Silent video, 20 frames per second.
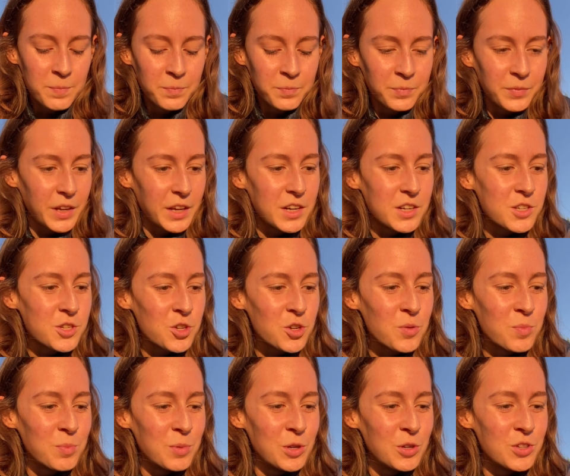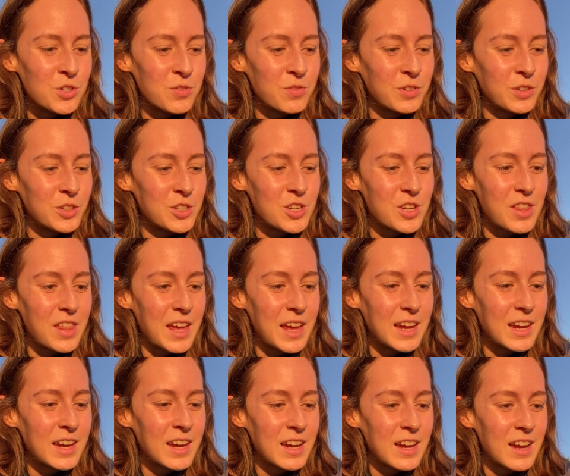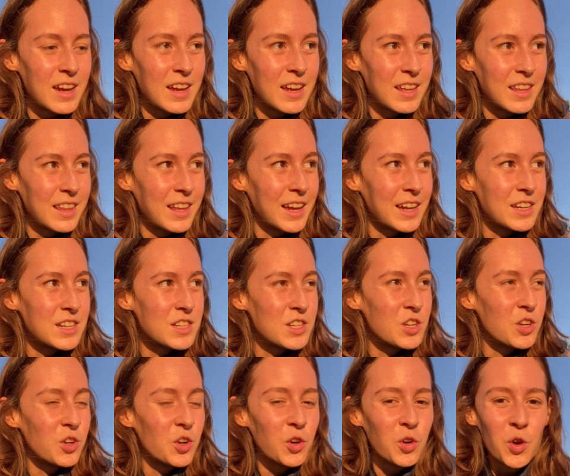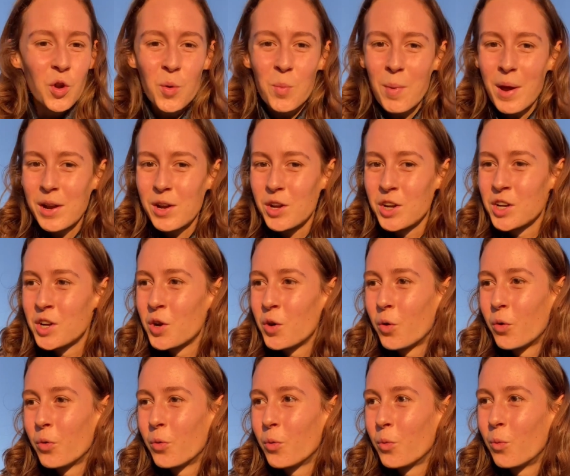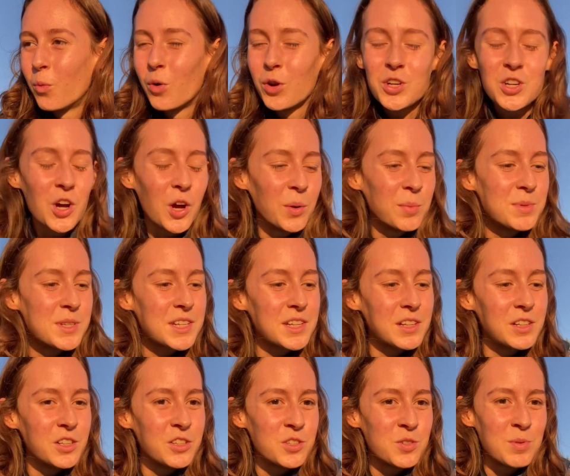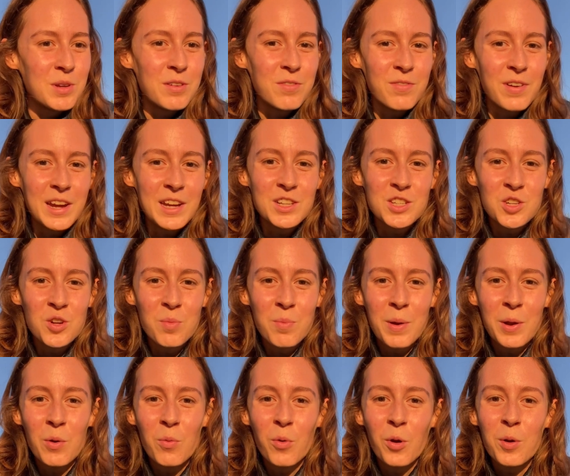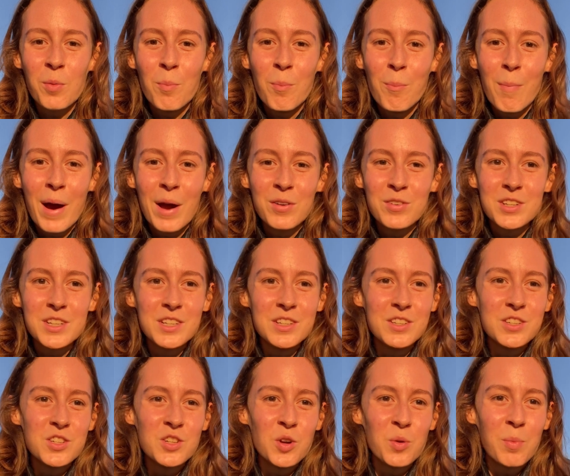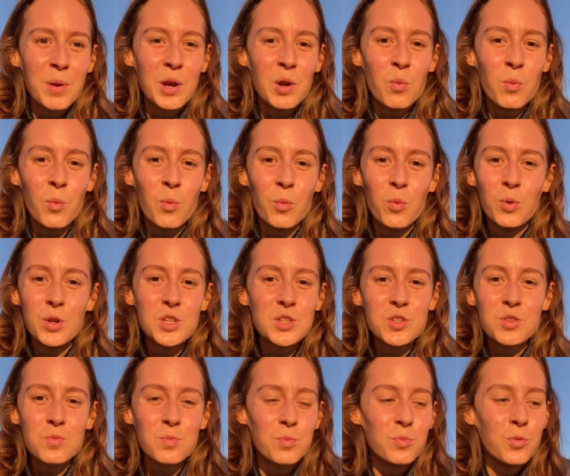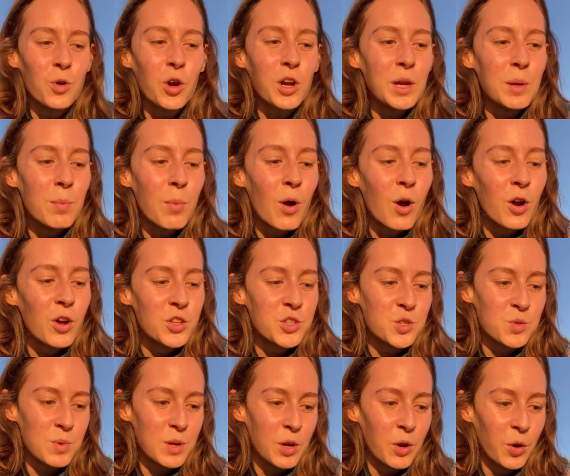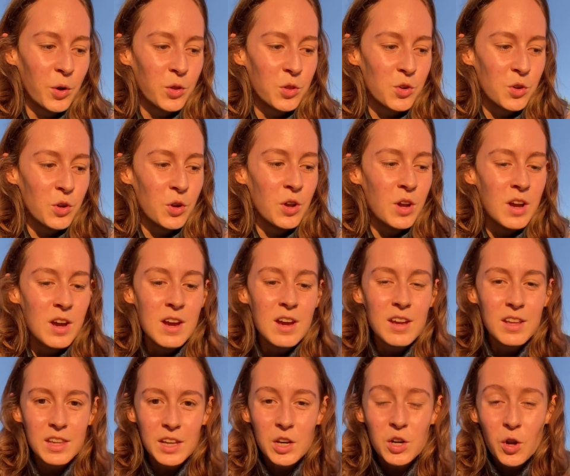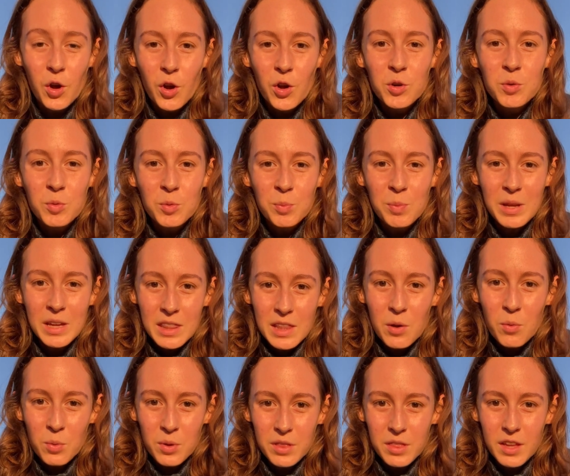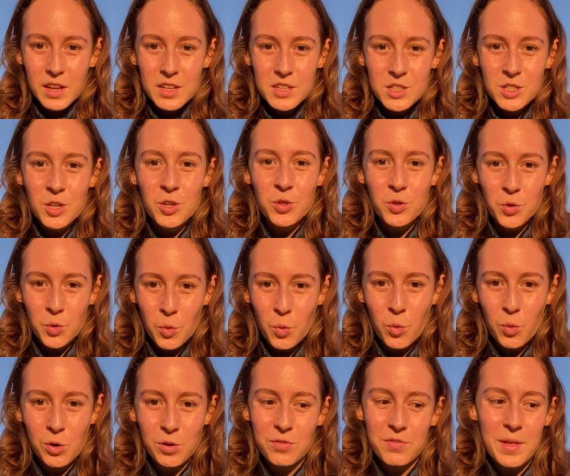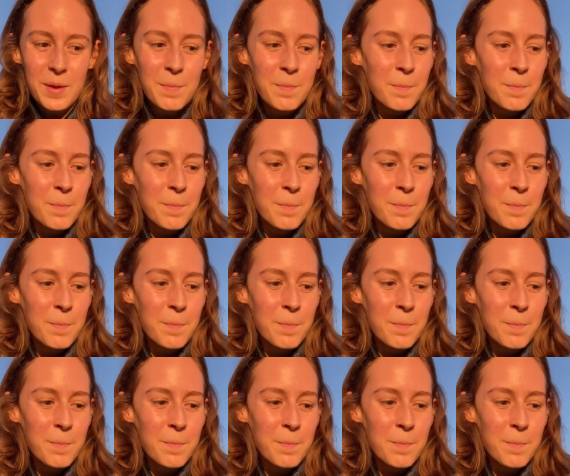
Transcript: It is so beautiful to think that no matter what obstacles we face, no matter what mountains, no matter which rocky paths we go through, that God will be there with us through all of them.